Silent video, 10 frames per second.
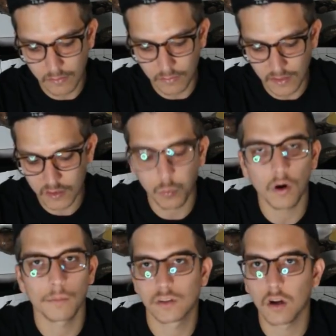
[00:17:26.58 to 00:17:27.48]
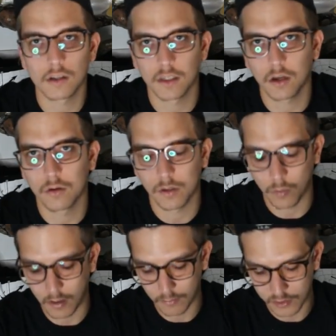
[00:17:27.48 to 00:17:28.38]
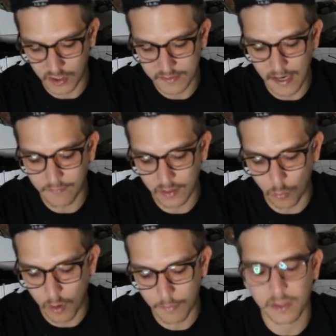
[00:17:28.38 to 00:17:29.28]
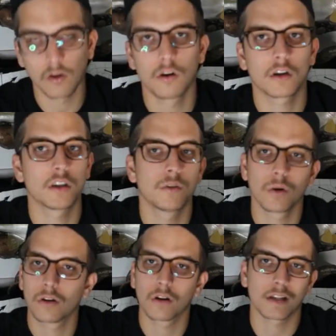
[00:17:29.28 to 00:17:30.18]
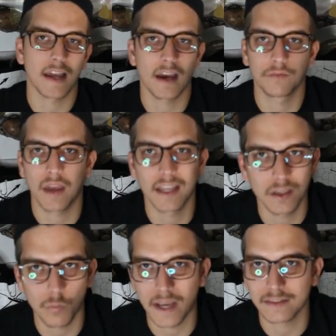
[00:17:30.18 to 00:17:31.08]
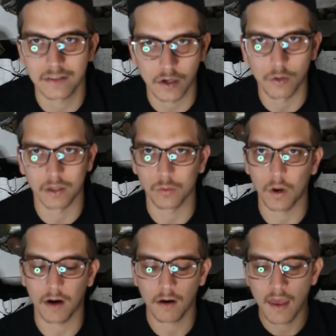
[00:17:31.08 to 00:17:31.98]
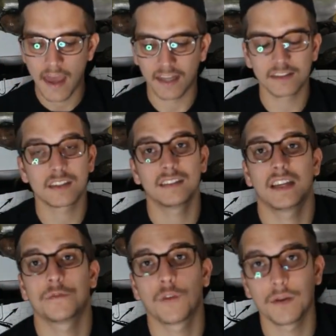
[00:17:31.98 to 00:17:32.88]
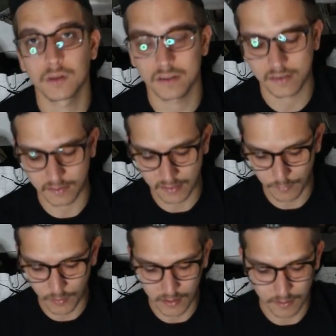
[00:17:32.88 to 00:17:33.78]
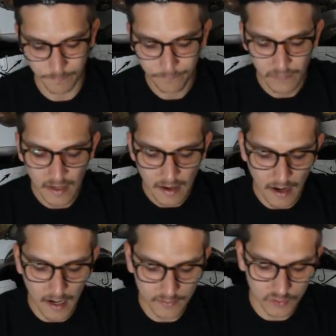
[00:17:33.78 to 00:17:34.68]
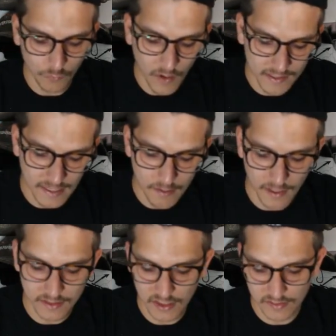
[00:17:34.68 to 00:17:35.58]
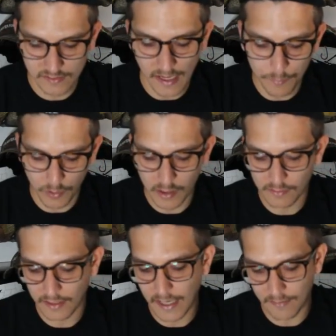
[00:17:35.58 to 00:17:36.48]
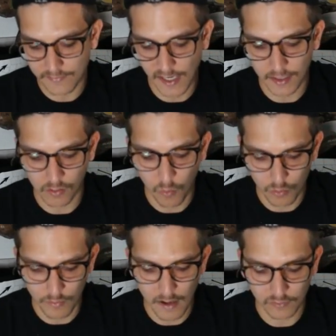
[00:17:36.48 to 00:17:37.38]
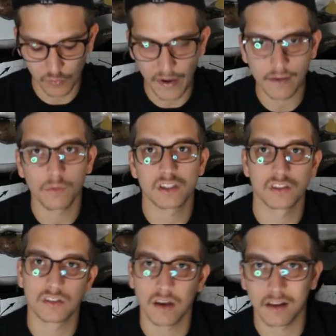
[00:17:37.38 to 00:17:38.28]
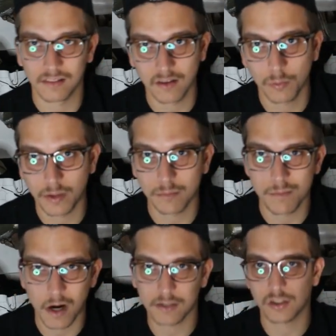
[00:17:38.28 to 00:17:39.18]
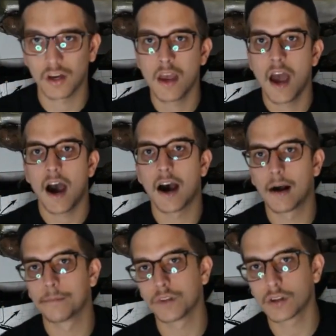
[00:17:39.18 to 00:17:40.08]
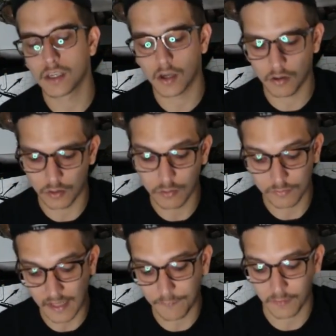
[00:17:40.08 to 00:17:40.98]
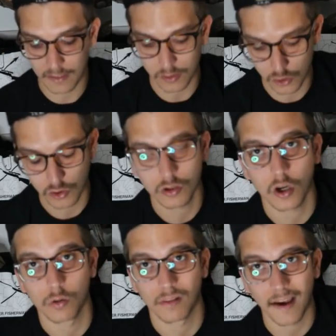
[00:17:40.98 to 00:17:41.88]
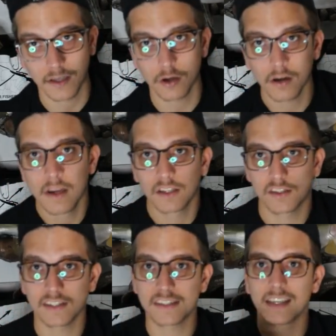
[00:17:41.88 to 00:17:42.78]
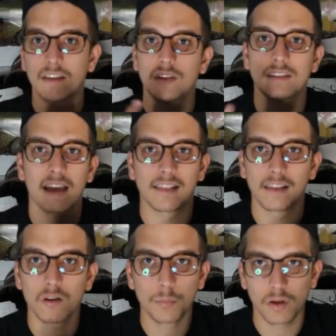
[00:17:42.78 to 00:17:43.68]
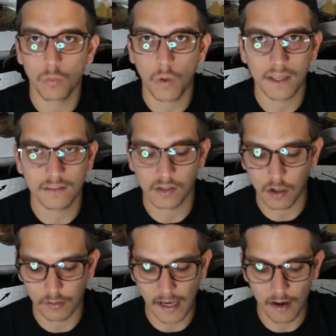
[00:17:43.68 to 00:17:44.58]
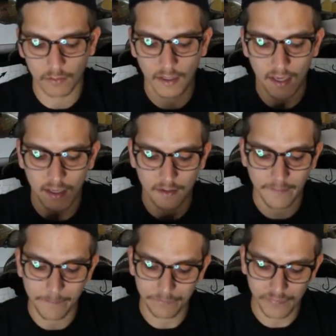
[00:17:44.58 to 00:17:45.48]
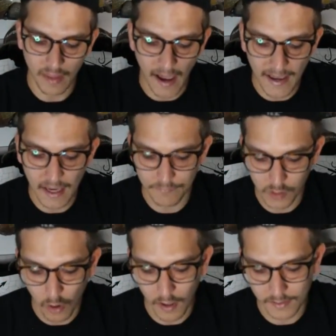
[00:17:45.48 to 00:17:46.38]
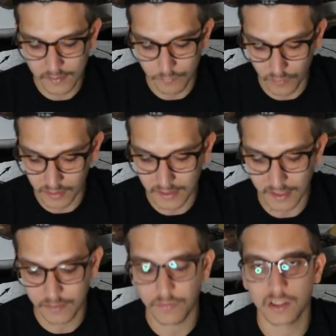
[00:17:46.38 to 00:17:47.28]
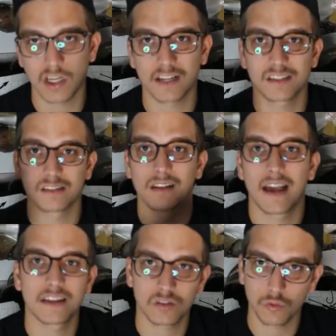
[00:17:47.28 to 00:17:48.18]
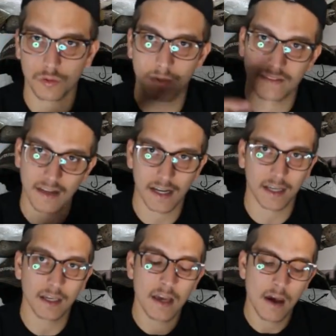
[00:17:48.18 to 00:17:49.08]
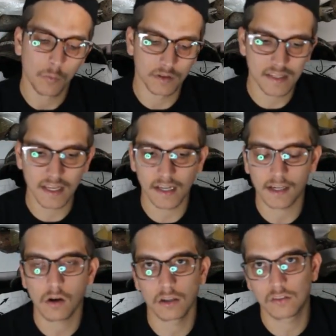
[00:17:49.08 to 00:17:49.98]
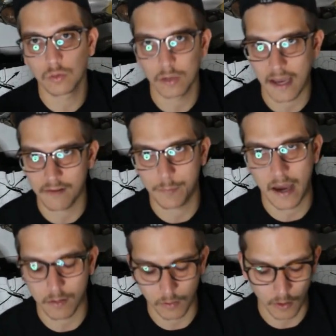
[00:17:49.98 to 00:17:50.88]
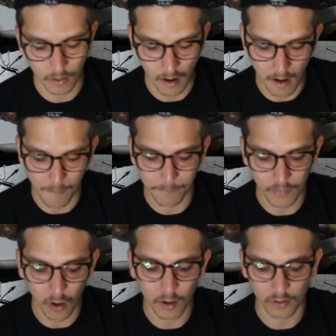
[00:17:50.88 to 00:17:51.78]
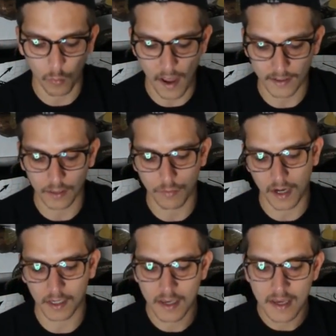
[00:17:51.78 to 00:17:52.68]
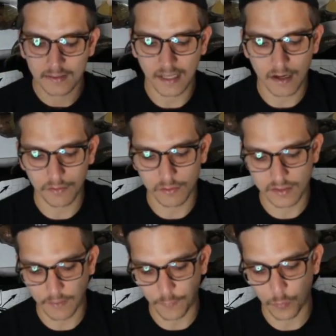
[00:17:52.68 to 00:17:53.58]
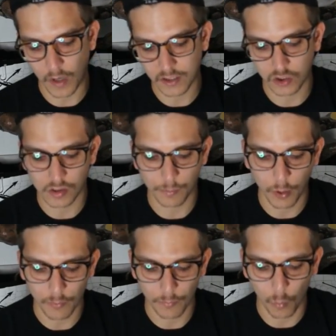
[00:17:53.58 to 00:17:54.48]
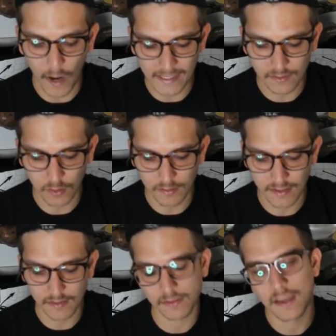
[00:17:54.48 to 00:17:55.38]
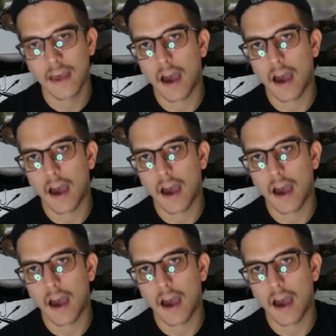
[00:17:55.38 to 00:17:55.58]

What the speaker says: this worm is not going to go anywhere. Just having the worm and the hook, you are not going to have any weight to go anywhere. And it's going to take forever to sink to the bottom. So right now, I just temporarily have tied a 1/4 ounce weight, which is a little bit much. You definitely should go lighter, just to give it that little bit of weight to go down. And I have caught some really nice fish. Actually, the last tournament that I was in, I caught a 2.5 pounder on a wacky rig. Now, there's different ways you could put weights on this.